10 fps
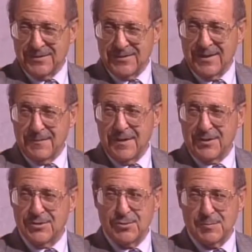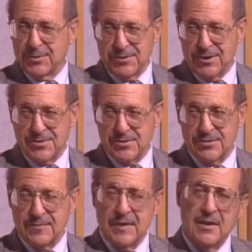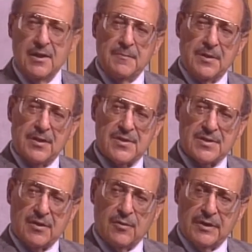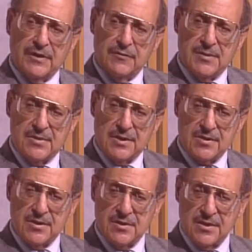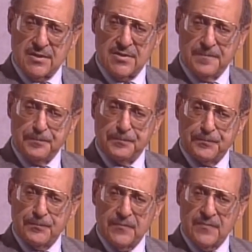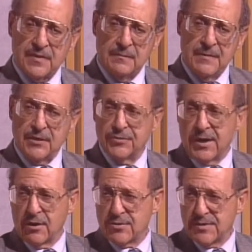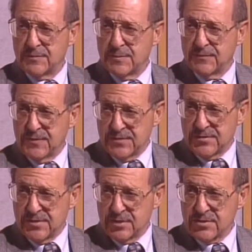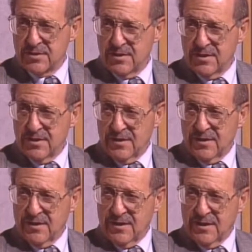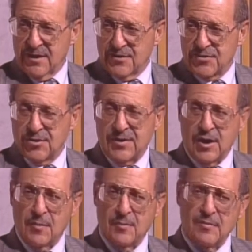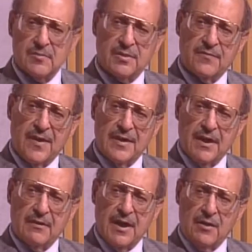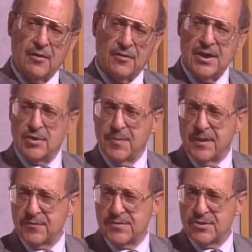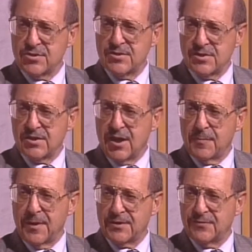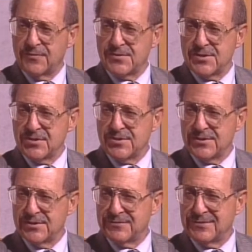Okay, I'm not going to do what billionaires do because they only live to be 66. Medical doctors live to be 56. And so now I'm going to find out how long naturopathic physicians and chiropractic physicians live.